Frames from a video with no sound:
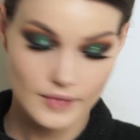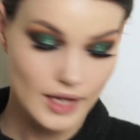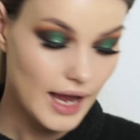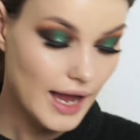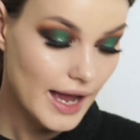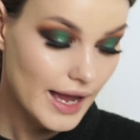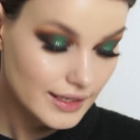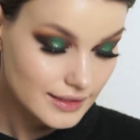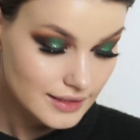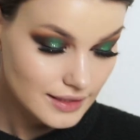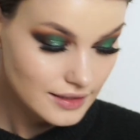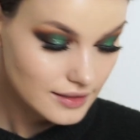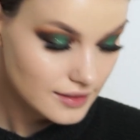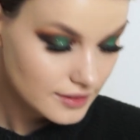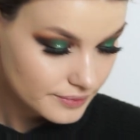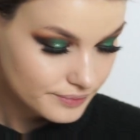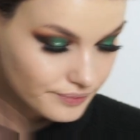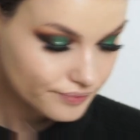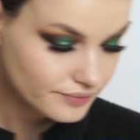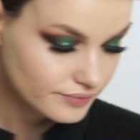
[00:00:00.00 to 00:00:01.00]
And
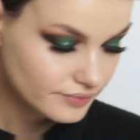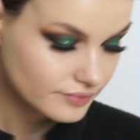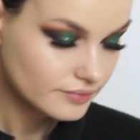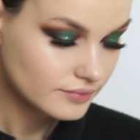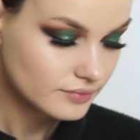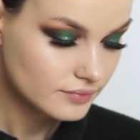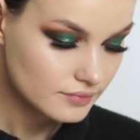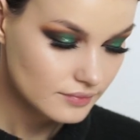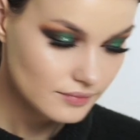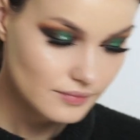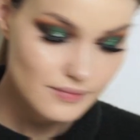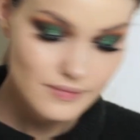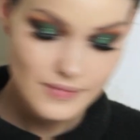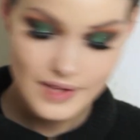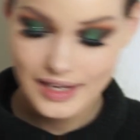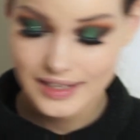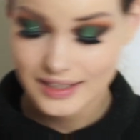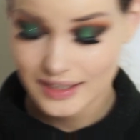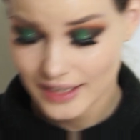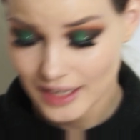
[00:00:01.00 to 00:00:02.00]

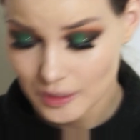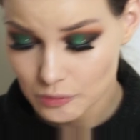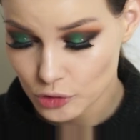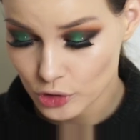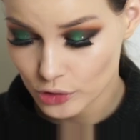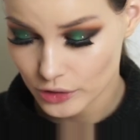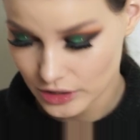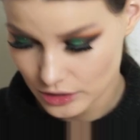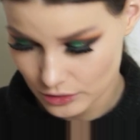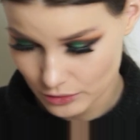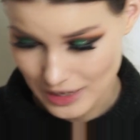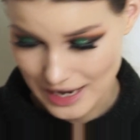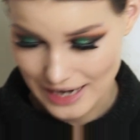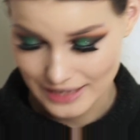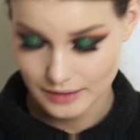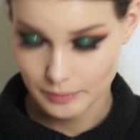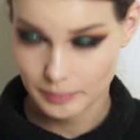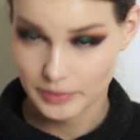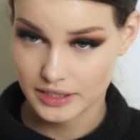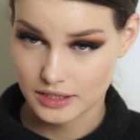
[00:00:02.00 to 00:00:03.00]
I am going to
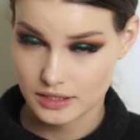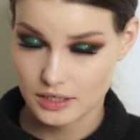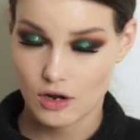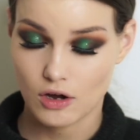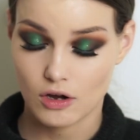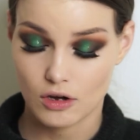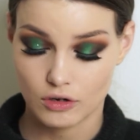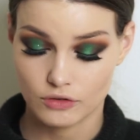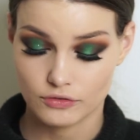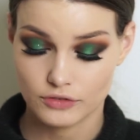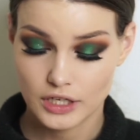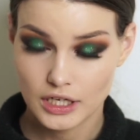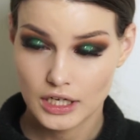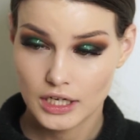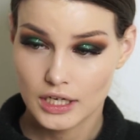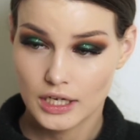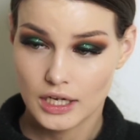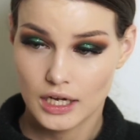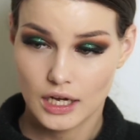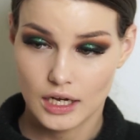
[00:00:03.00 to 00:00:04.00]
add a bit of
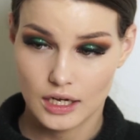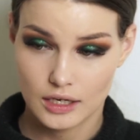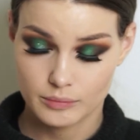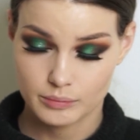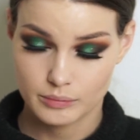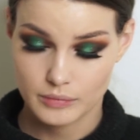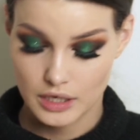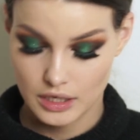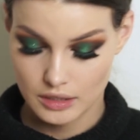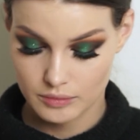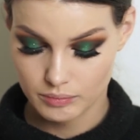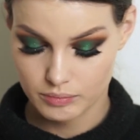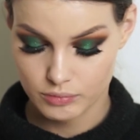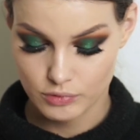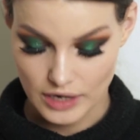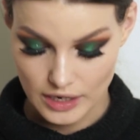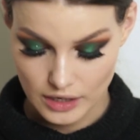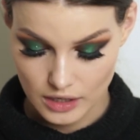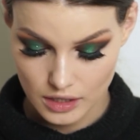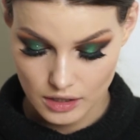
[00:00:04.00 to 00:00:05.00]

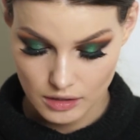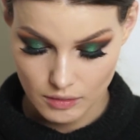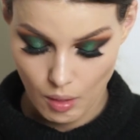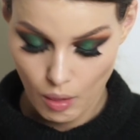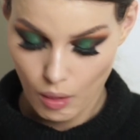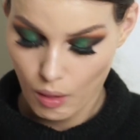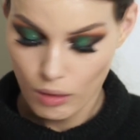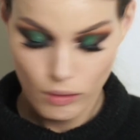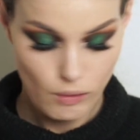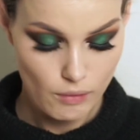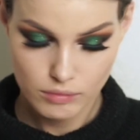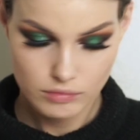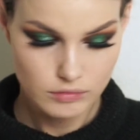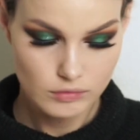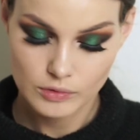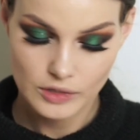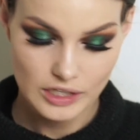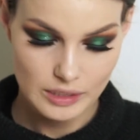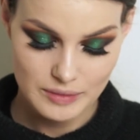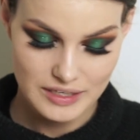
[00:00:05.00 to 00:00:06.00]

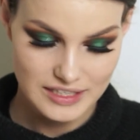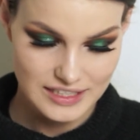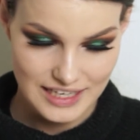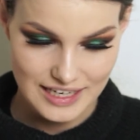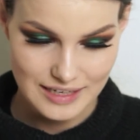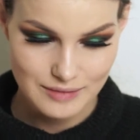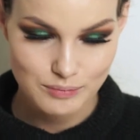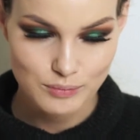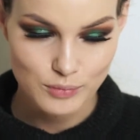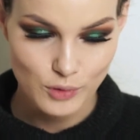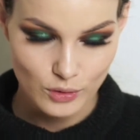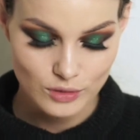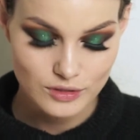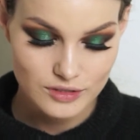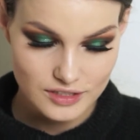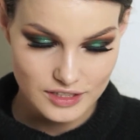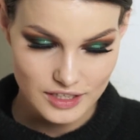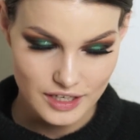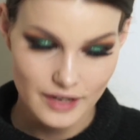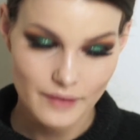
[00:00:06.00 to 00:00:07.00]

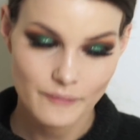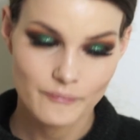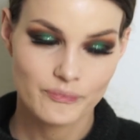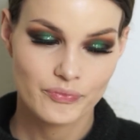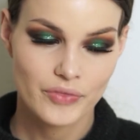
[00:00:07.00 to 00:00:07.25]
bronzer.